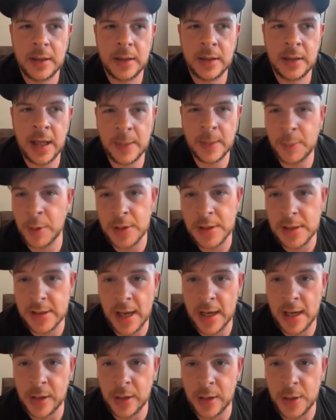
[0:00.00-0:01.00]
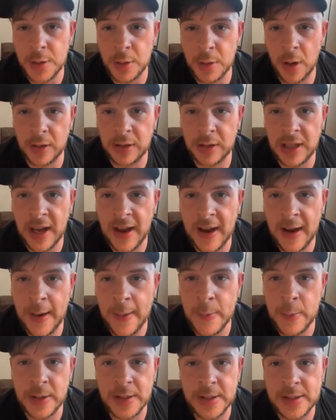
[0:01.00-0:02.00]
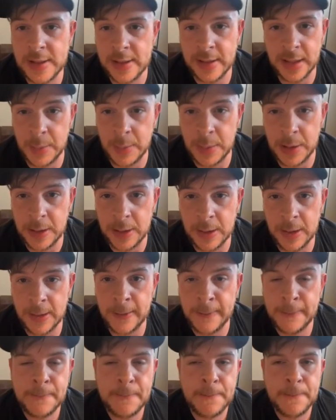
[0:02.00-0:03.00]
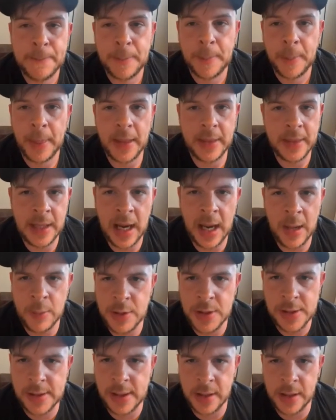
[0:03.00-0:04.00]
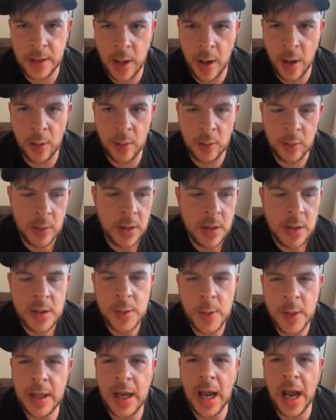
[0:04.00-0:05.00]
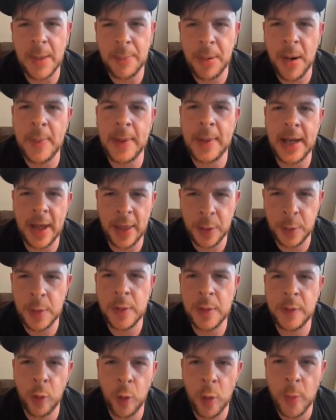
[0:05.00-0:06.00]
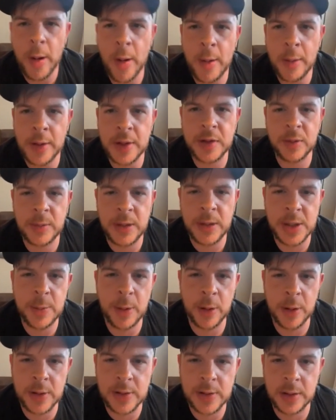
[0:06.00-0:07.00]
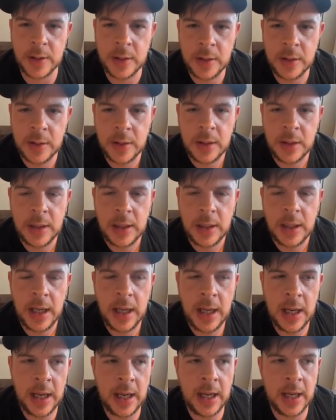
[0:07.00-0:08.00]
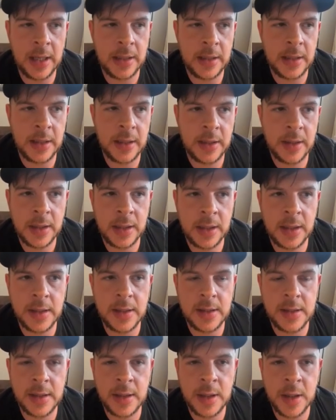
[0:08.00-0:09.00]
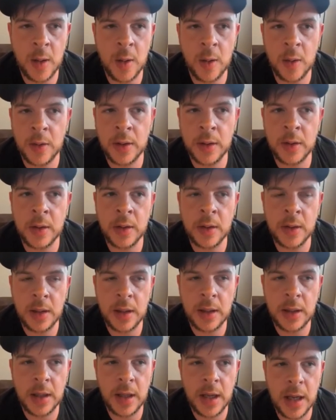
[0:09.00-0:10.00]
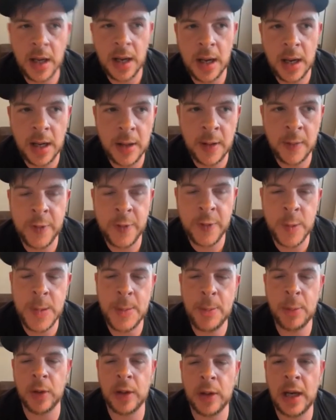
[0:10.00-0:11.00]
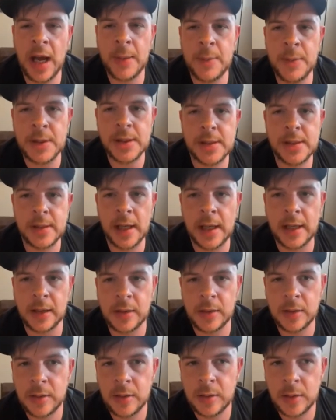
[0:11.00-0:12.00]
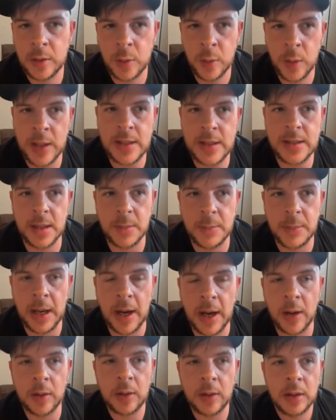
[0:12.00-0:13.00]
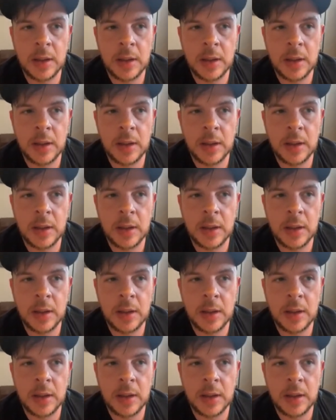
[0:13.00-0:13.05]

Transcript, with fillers: that person's not going to draw a dime, this isn't going to be good, then I would just say no. So I got, I probably got three or four opponents from each person. And then, you know, there a few people that I'm just like crazy about.